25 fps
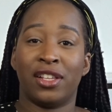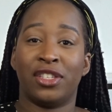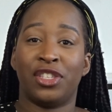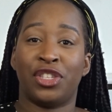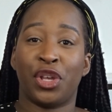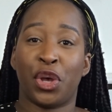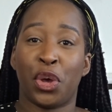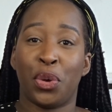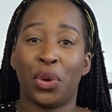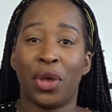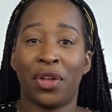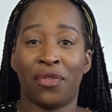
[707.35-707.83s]

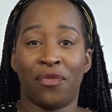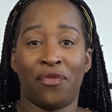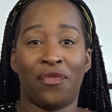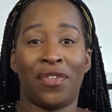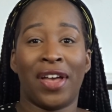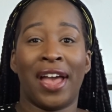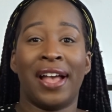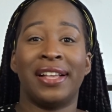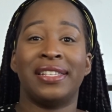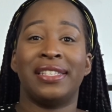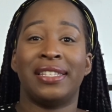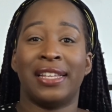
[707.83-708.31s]
So
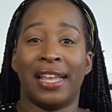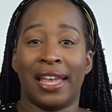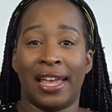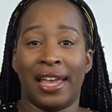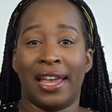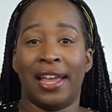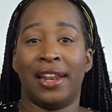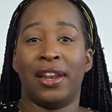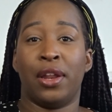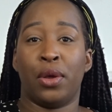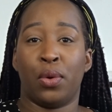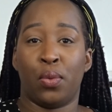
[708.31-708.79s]
invest
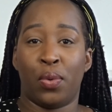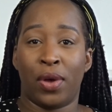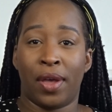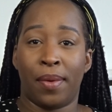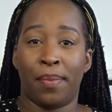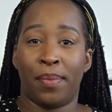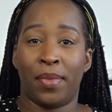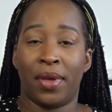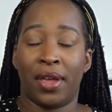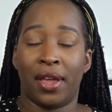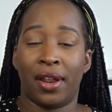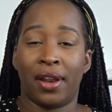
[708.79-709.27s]
in
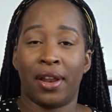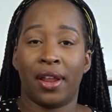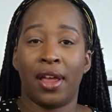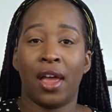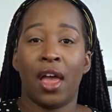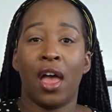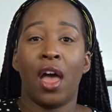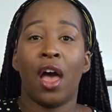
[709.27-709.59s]
equipment.